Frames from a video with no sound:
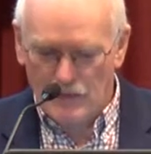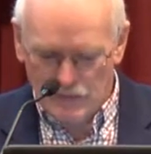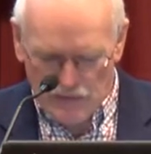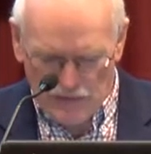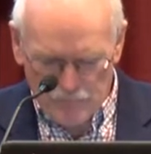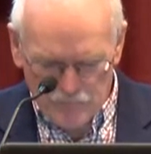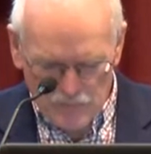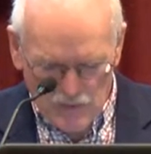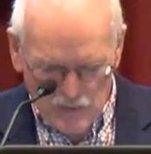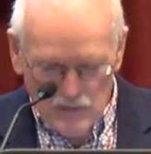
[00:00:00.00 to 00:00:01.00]

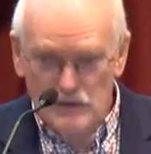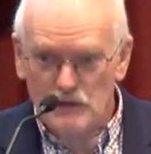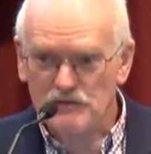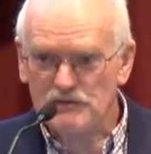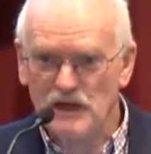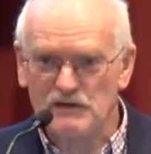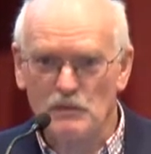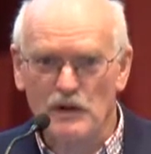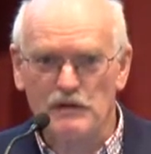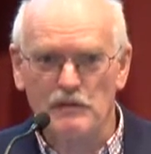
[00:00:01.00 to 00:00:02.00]
I'd just like to
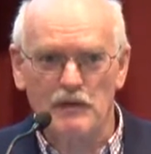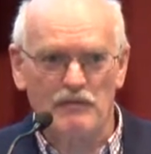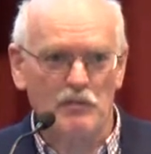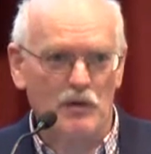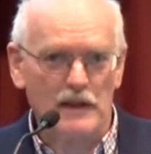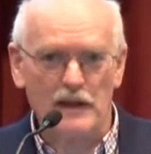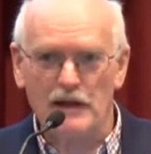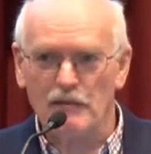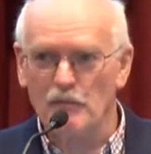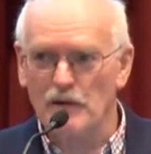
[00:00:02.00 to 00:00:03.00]
welcome everybody
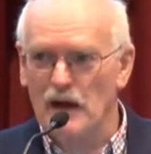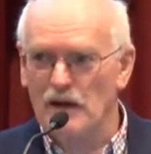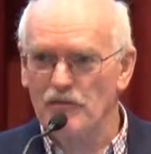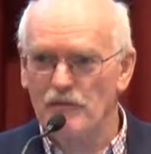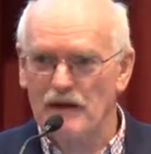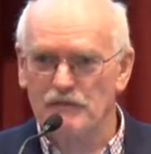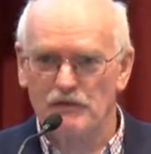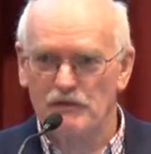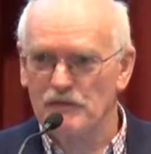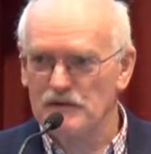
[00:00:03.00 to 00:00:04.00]
here on behalf of
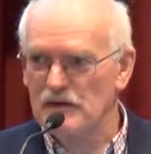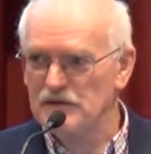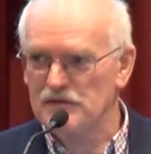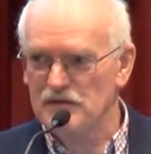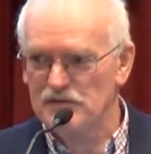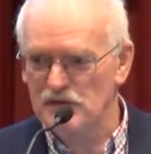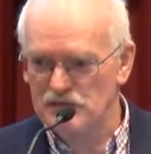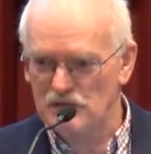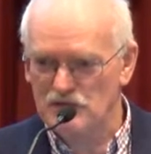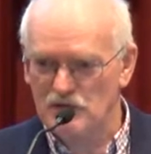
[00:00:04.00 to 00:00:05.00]
ACFA. It's fantastic to see
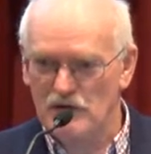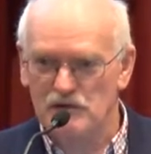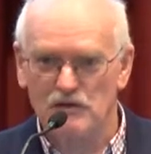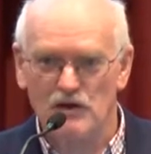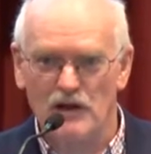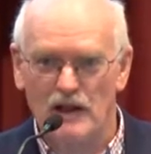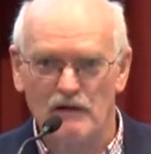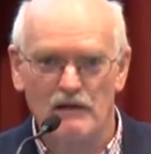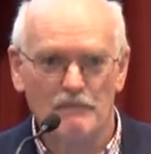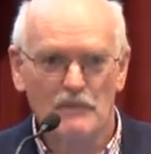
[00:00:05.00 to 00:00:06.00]
such a great turnout.